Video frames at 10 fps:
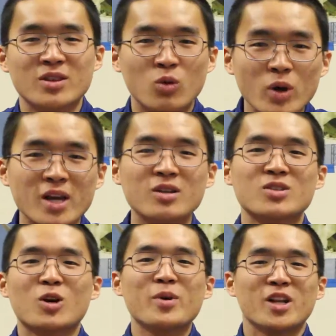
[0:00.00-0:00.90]
is that the
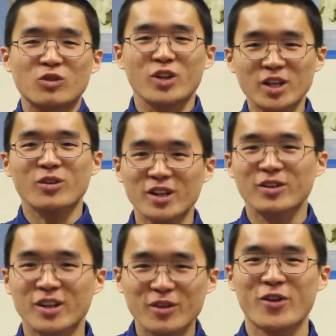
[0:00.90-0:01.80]
wings are beating
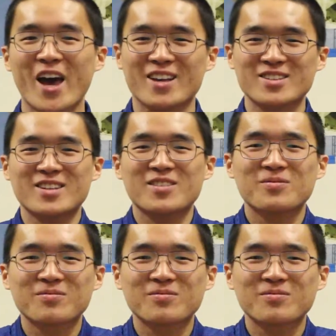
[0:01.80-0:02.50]
really fast.